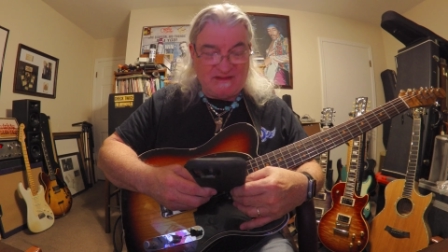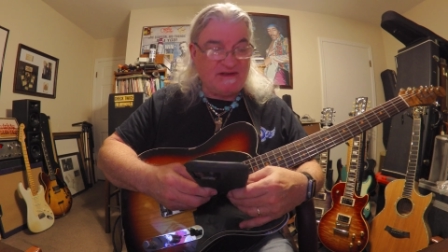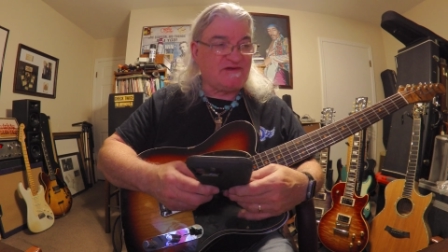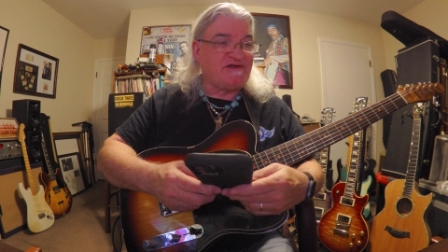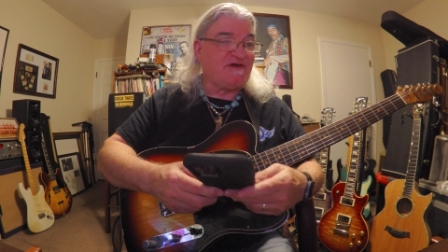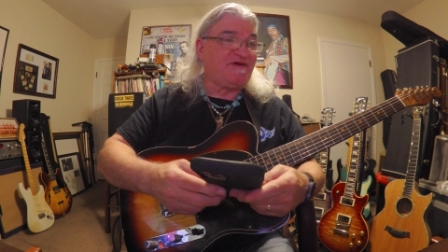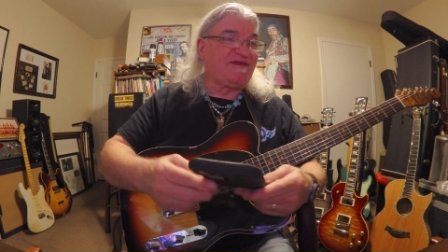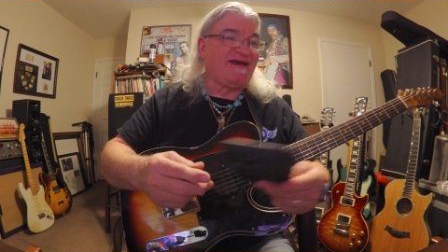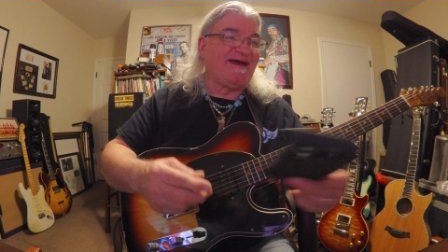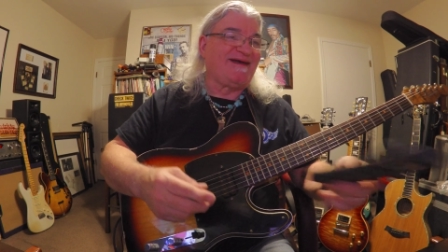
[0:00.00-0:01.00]
they're doing
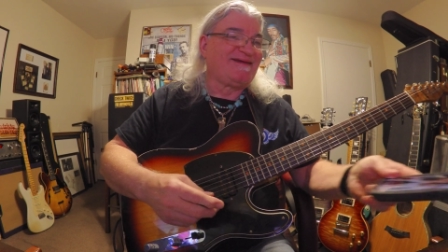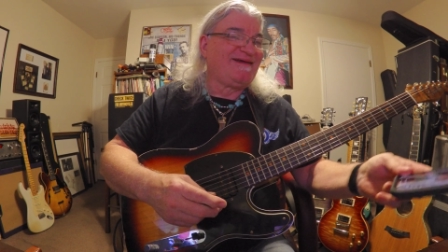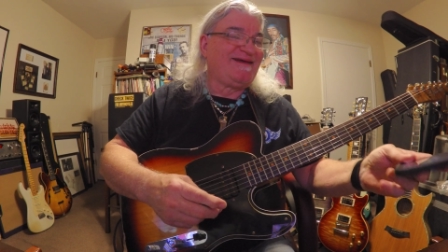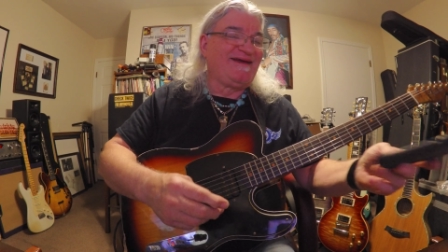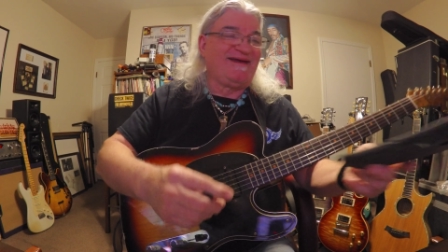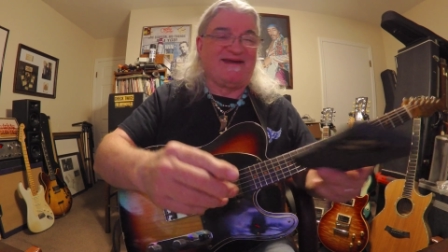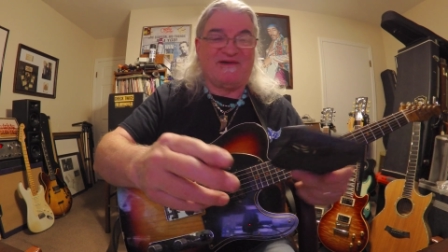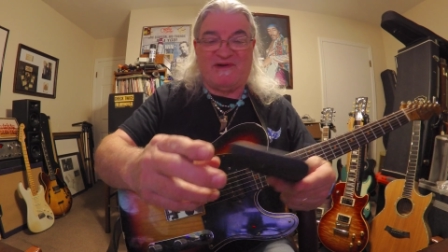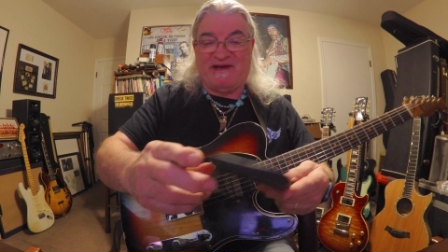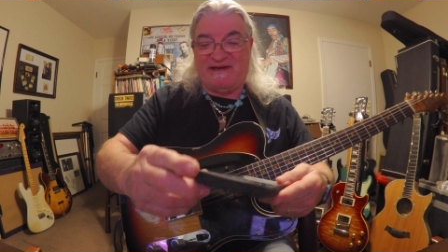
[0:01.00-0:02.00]
that.
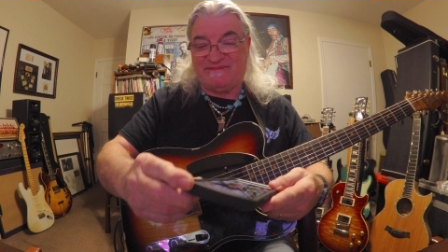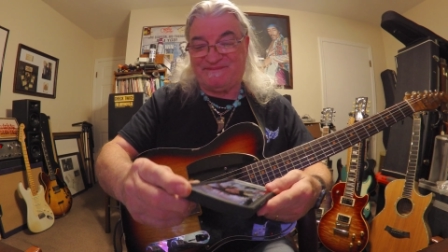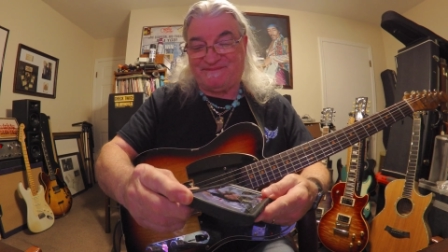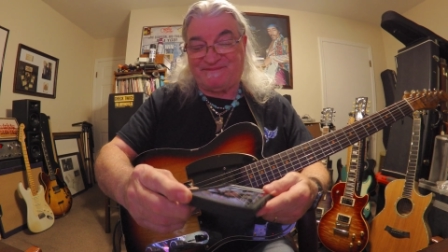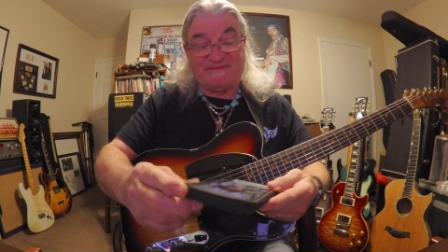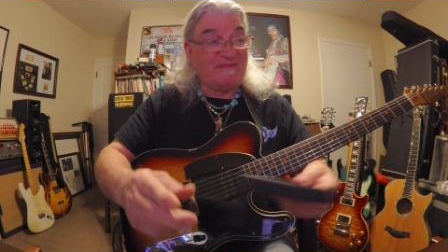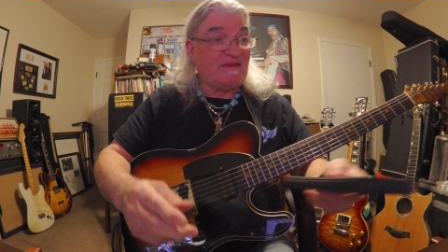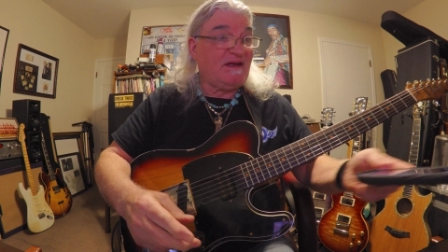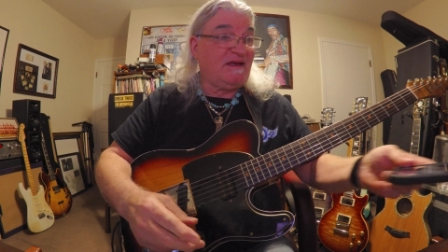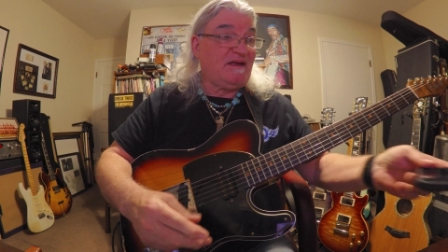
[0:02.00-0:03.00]
Anyway,
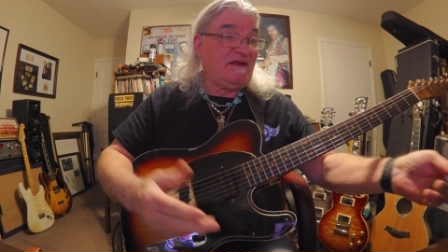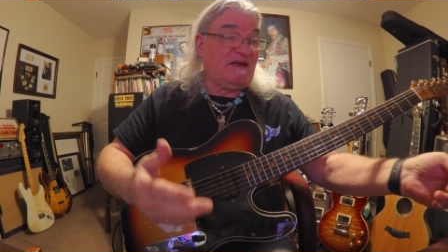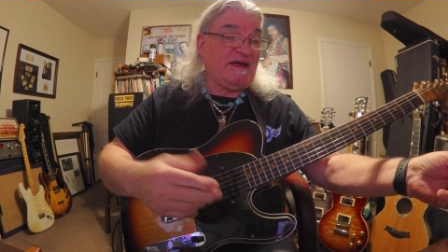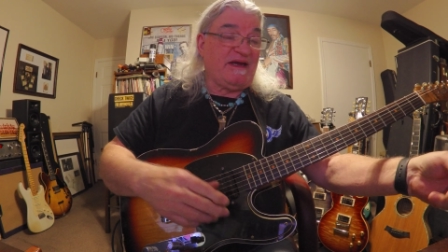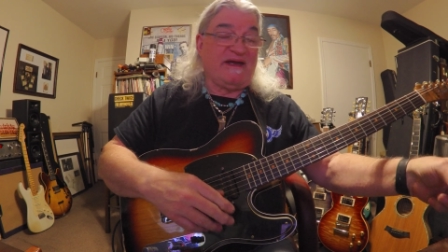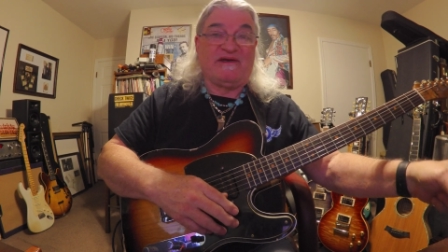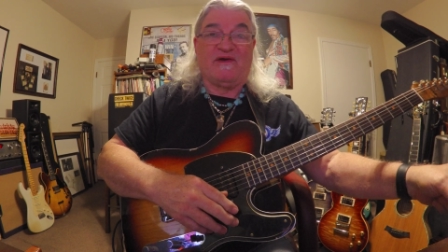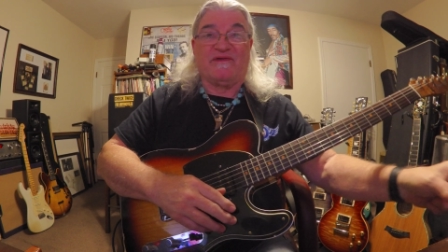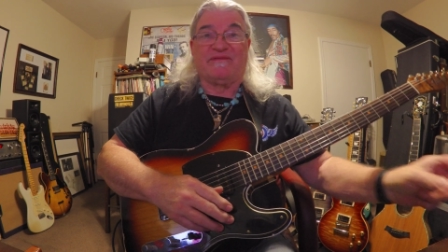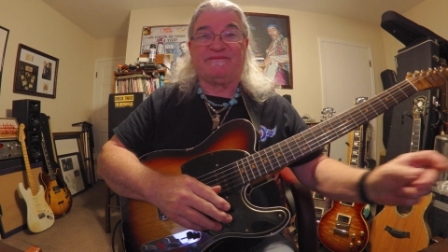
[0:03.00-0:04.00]
hey, I
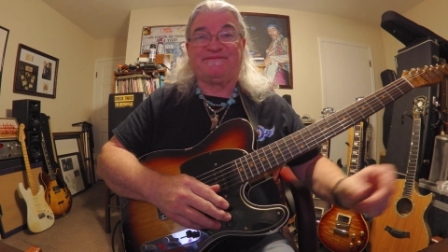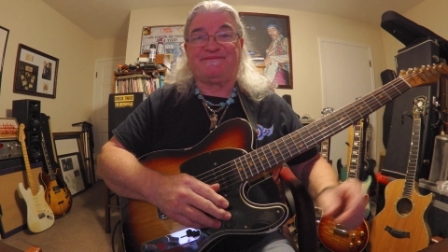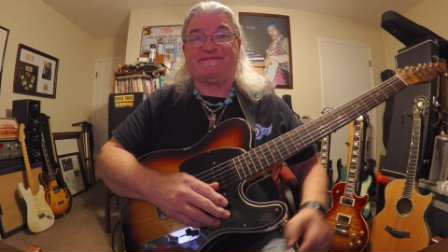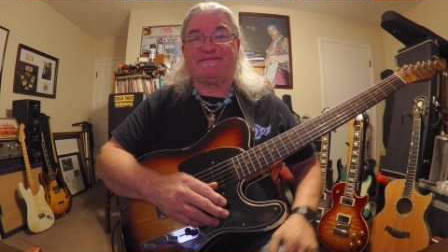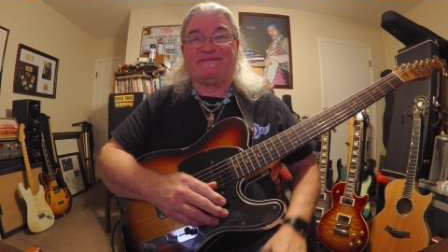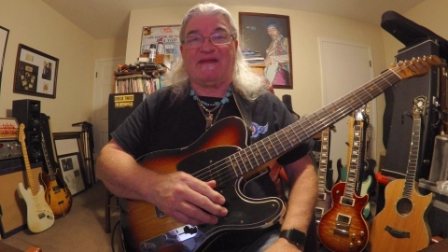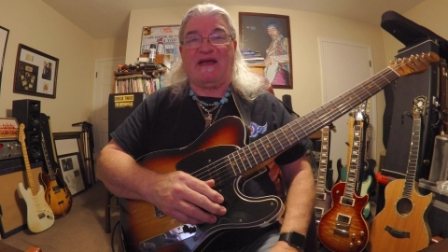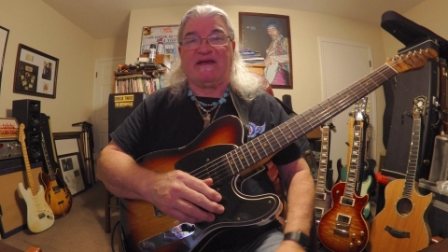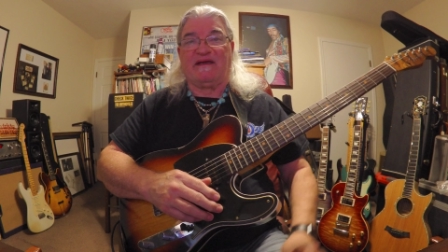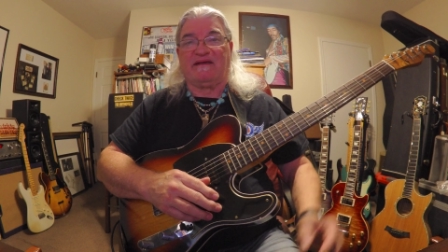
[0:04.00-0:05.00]
know,
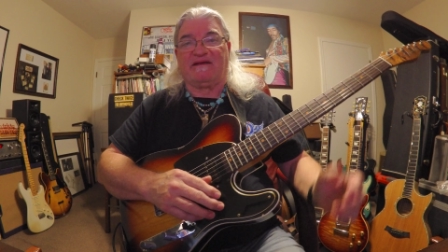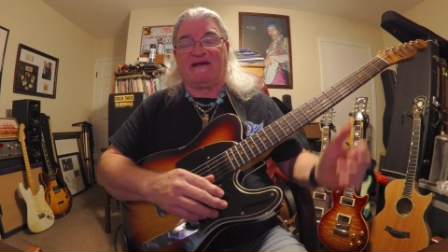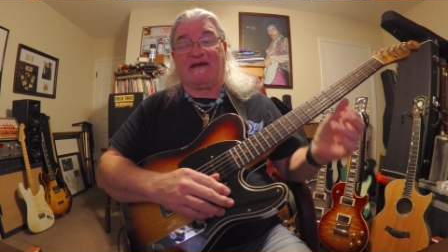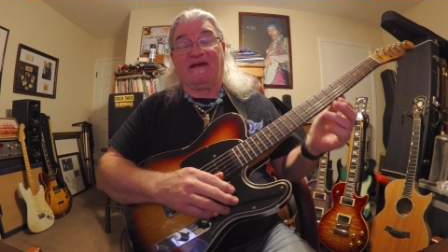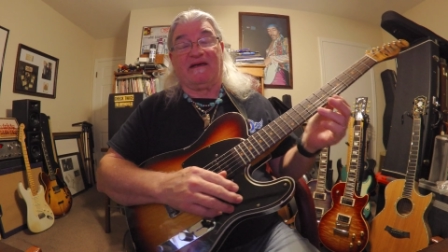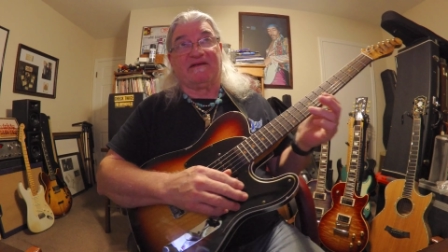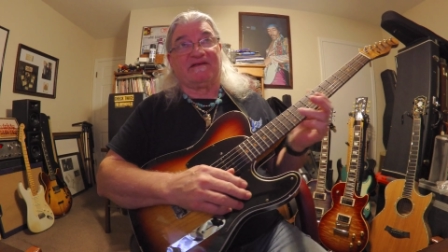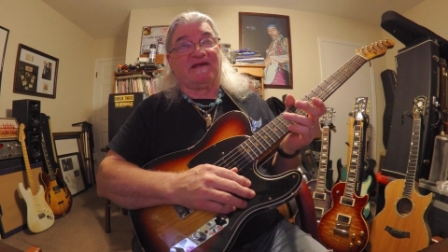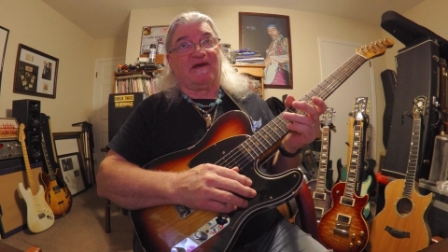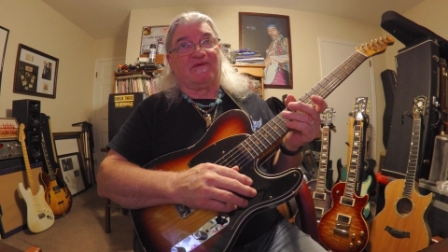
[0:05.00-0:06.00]
I get it. I
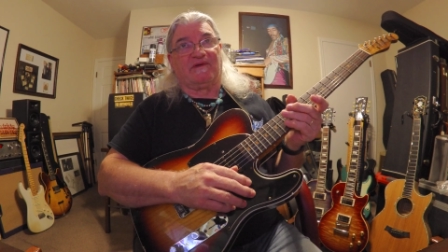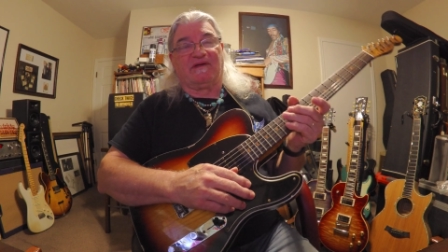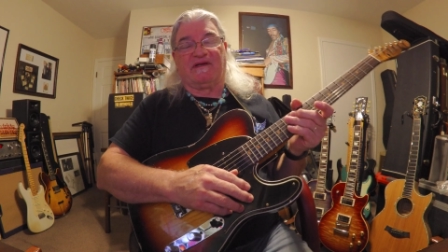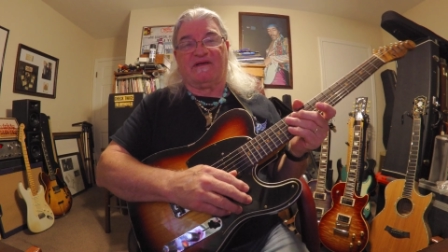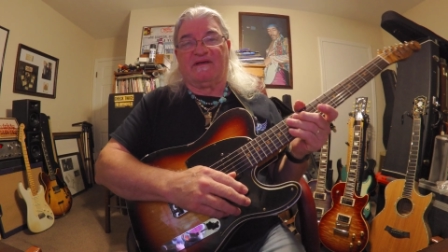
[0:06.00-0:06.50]
guess not really.